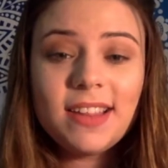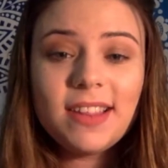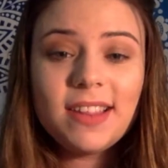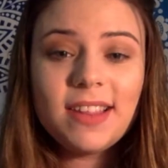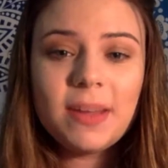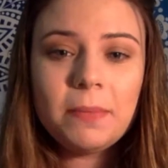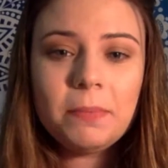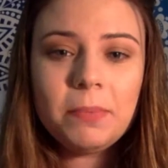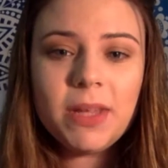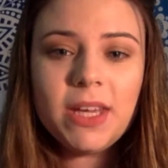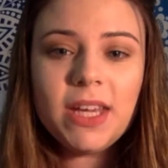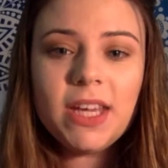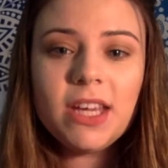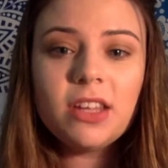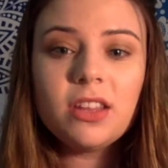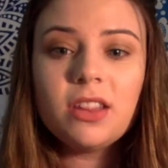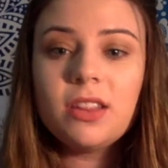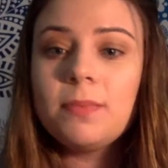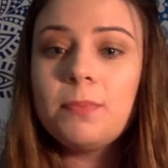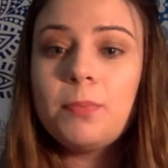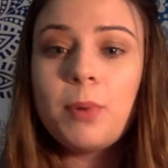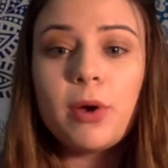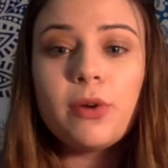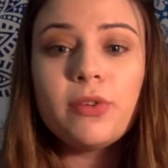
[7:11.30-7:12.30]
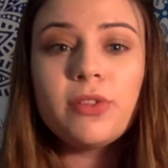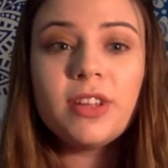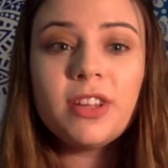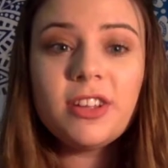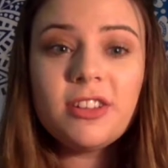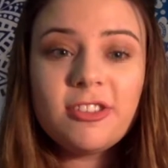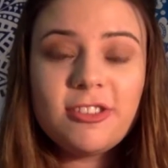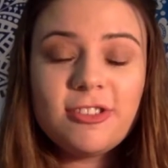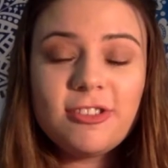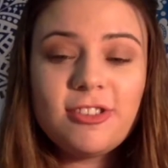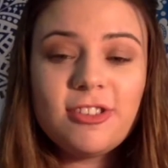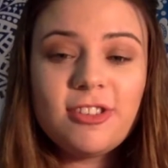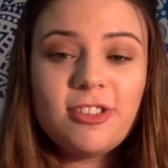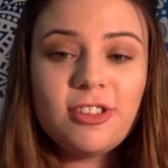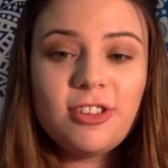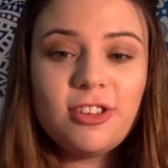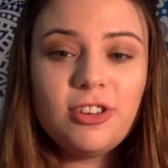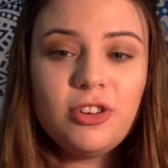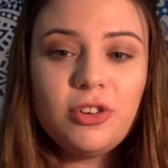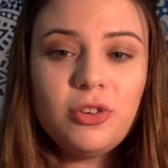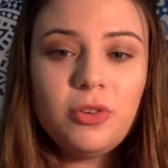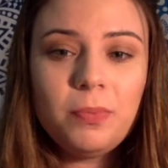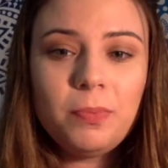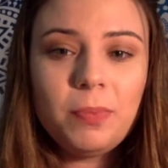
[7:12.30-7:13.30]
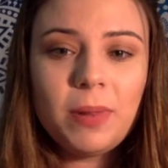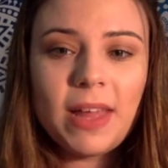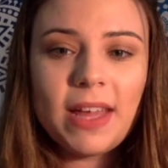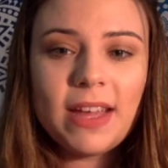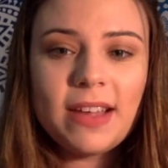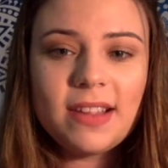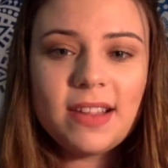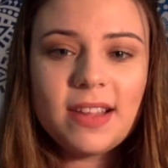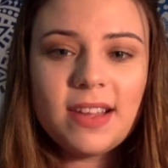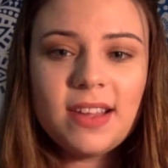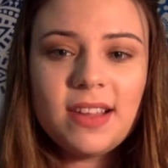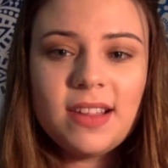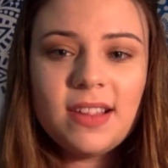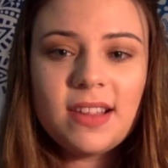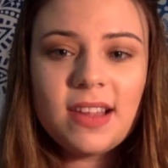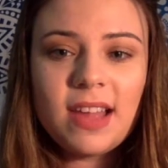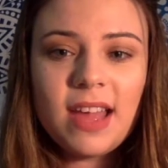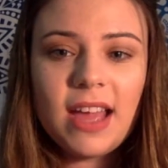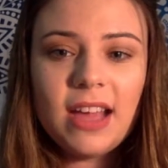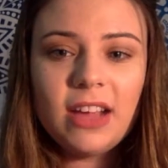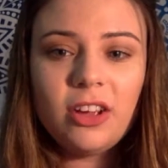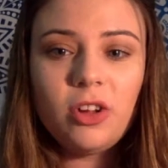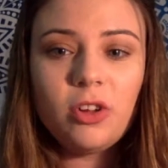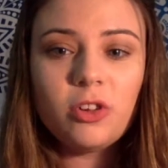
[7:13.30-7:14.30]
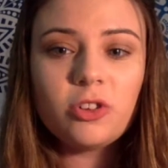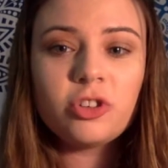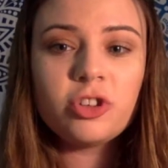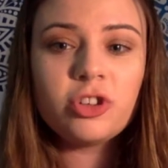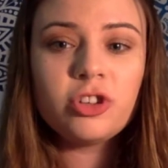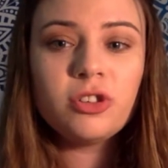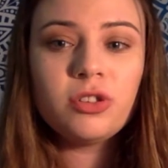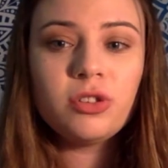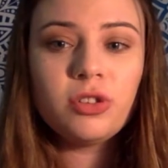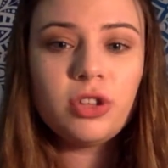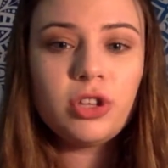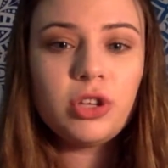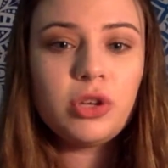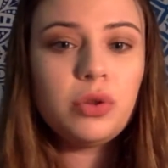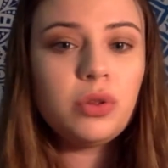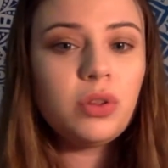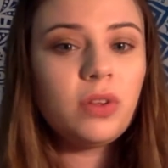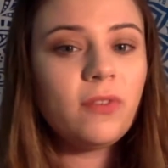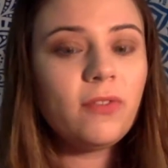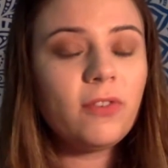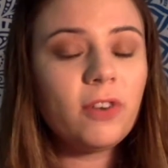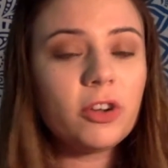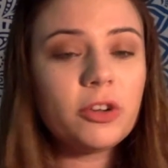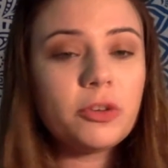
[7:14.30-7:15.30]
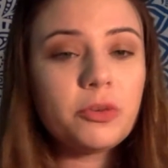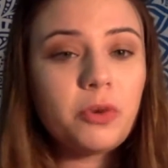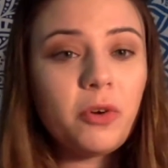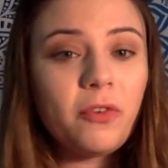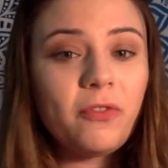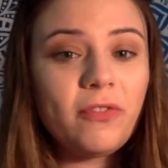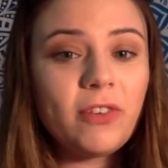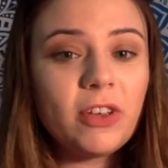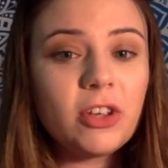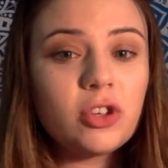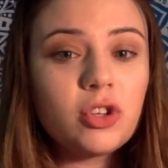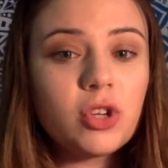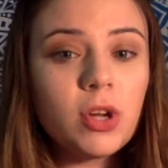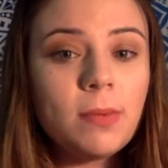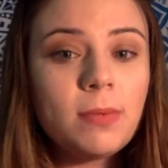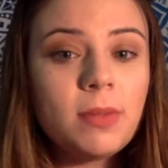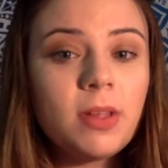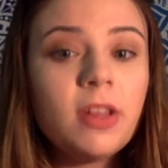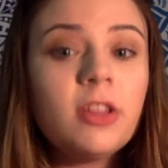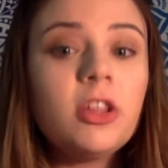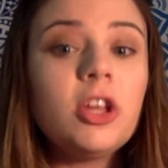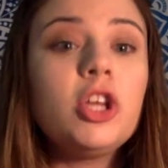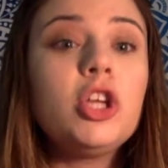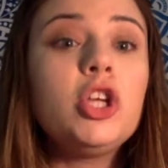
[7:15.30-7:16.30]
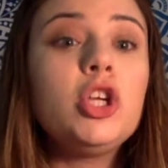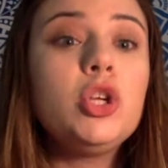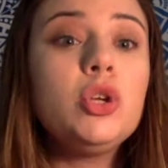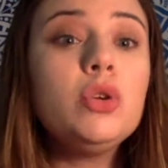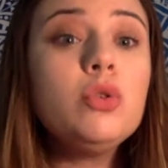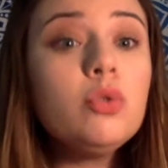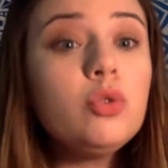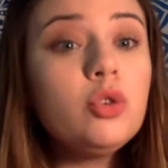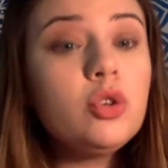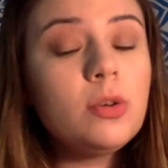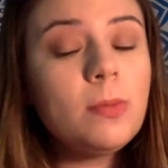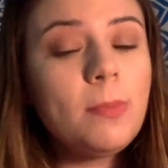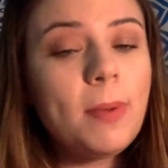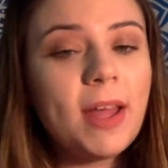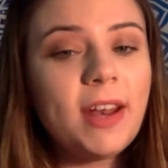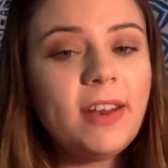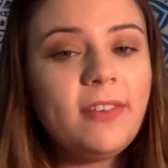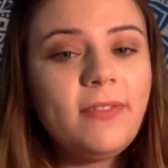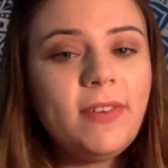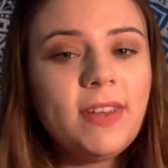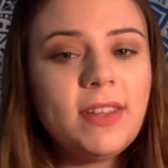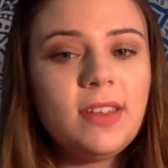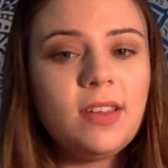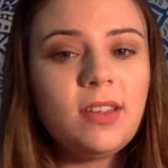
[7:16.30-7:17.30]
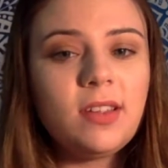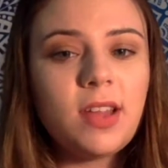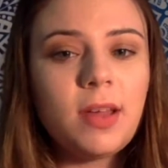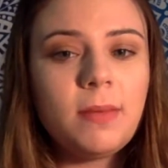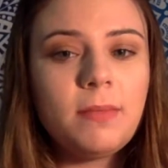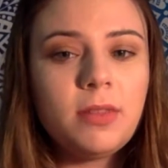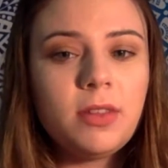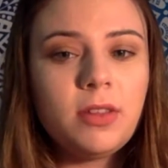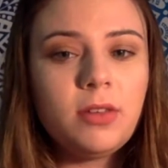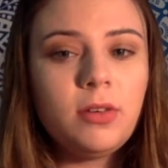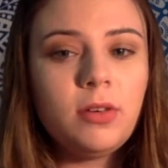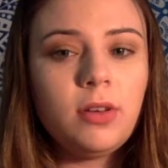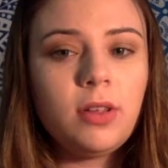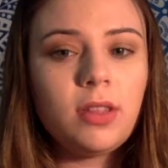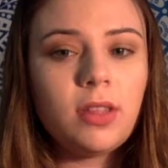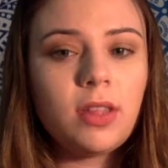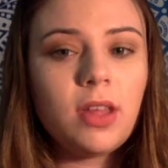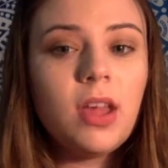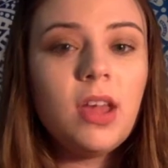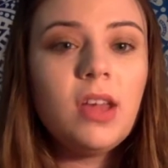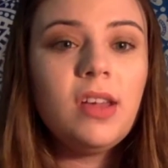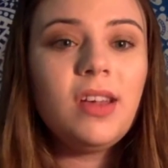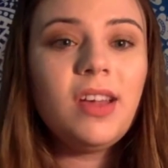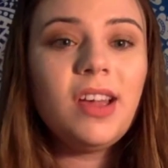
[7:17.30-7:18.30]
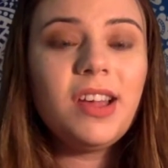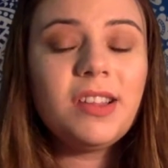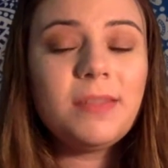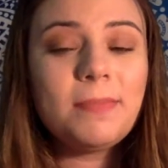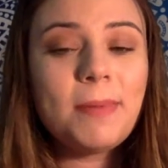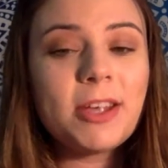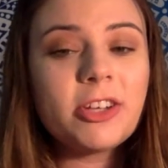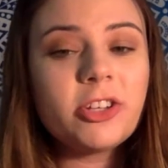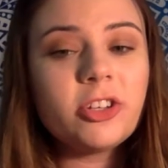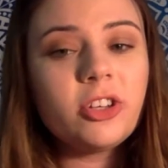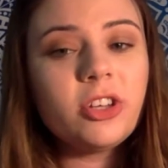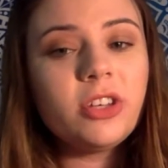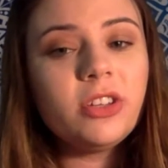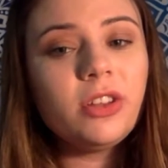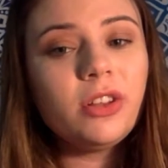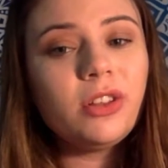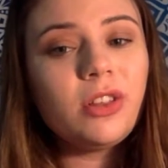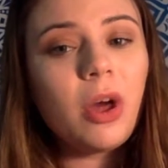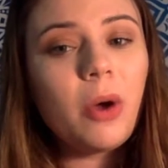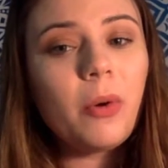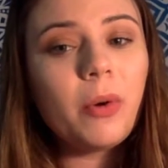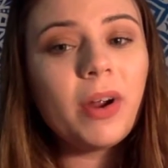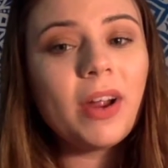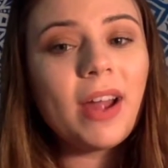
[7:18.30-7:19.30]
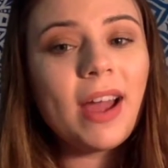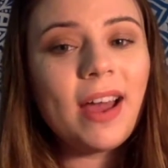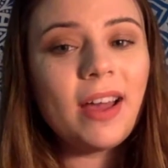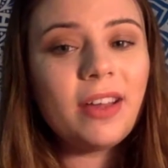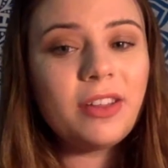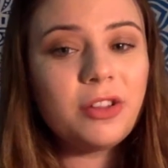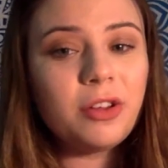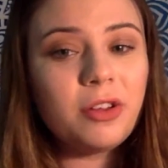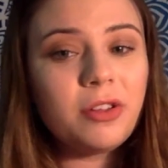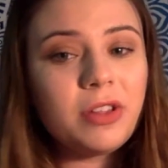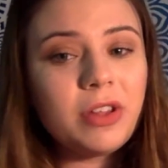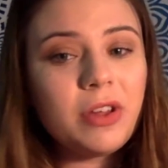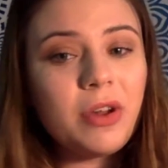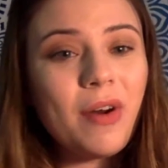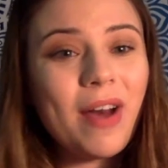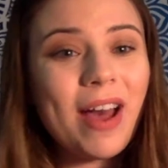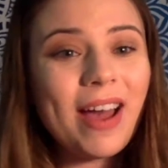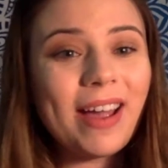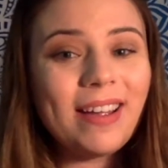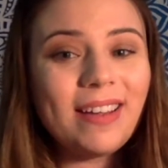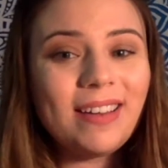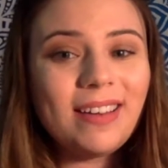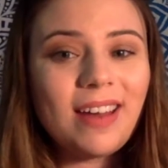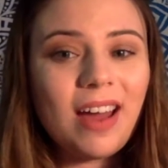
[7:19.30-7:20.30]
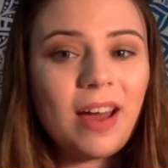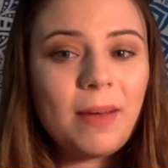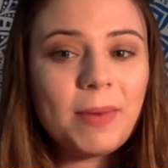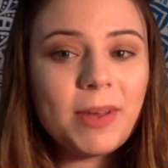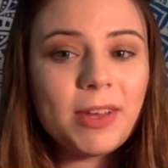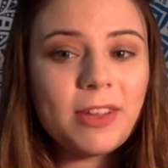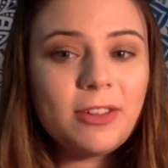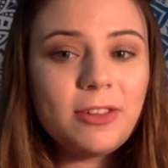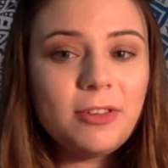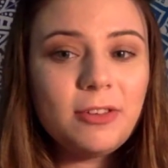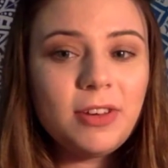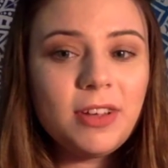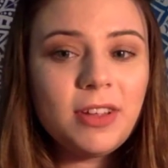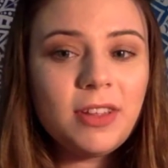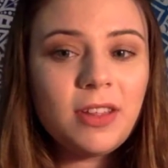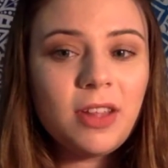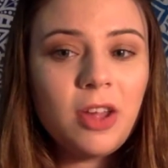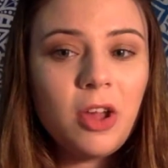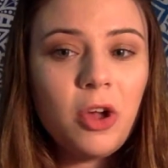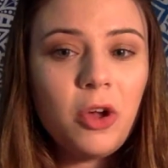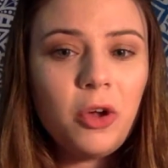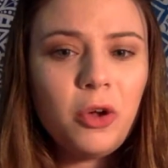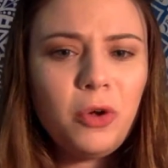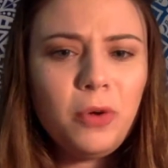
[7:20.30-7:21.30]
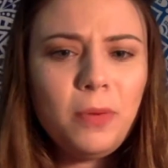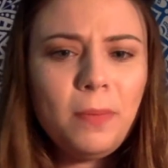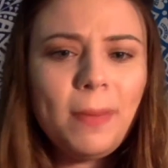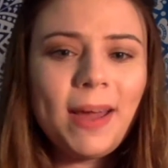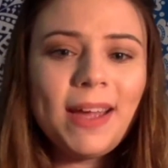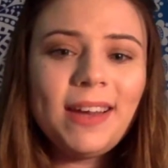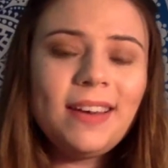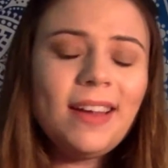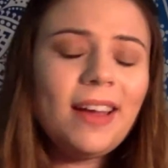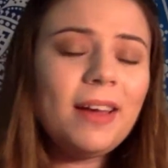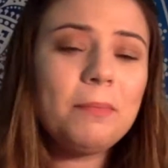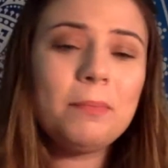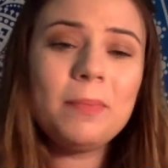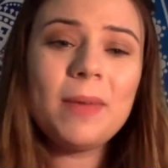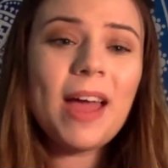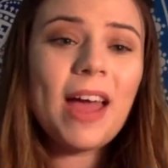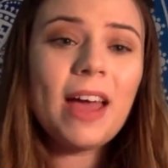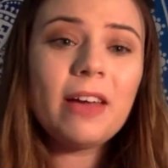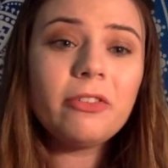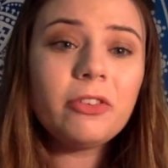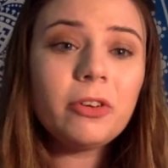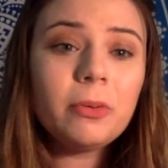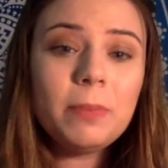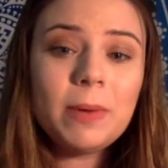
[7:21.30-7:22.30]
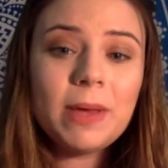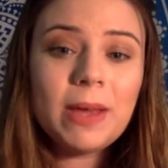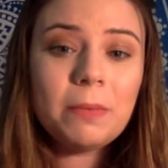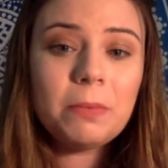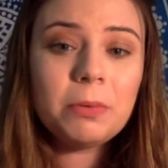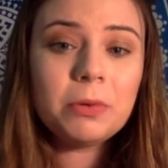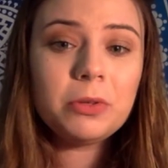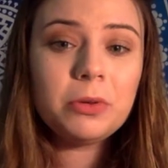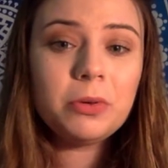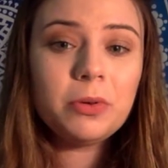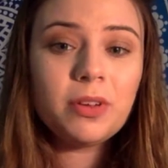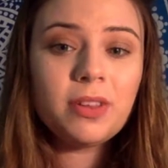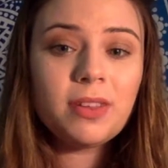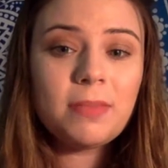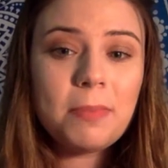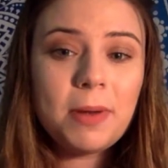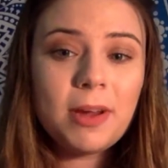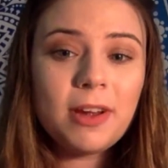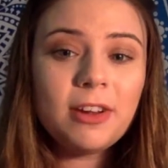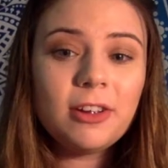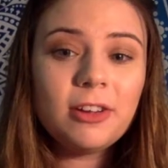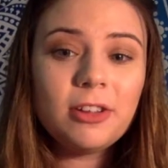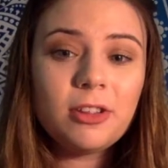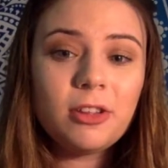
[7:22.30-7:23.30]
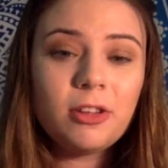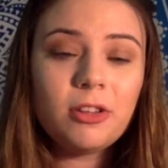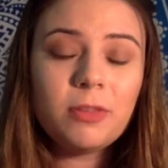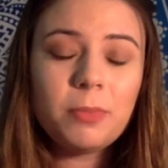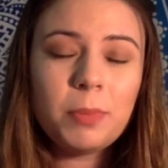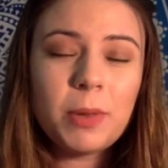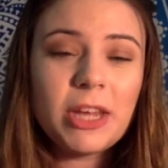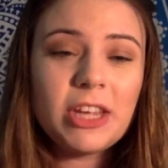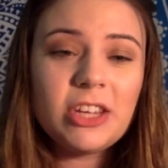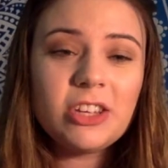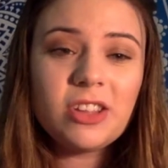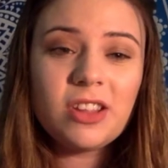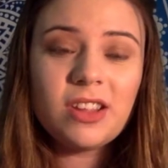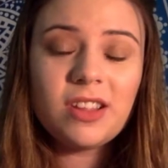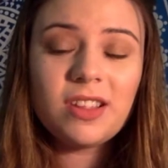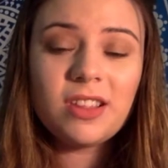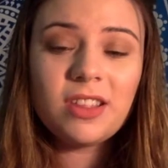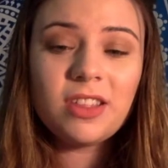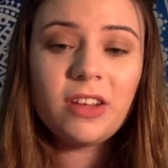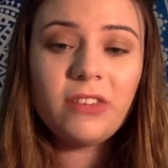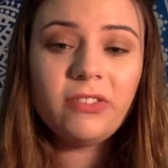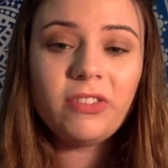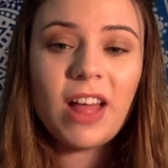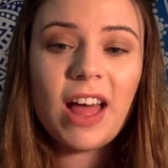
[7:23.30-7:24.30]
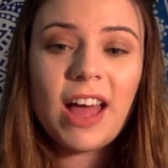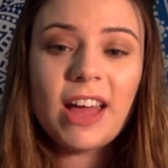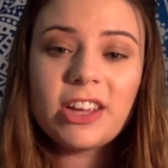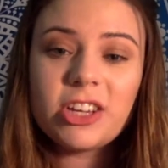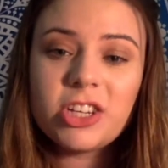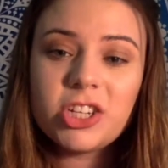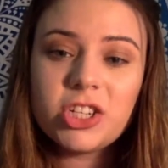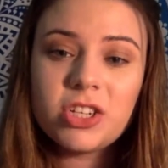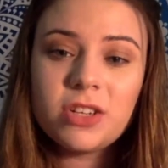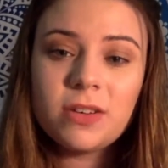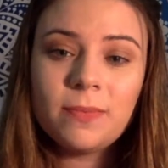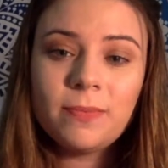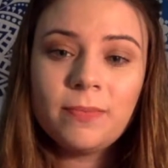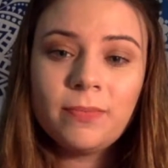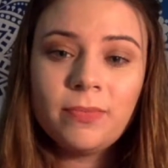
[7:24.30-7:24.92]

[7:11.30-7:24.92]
Simply exposing students to new places and cultures through the use of virtual field trips is a huge benefit to some students, especially the lower socioeconomic students who might not ever be able to experience those places in the flesh.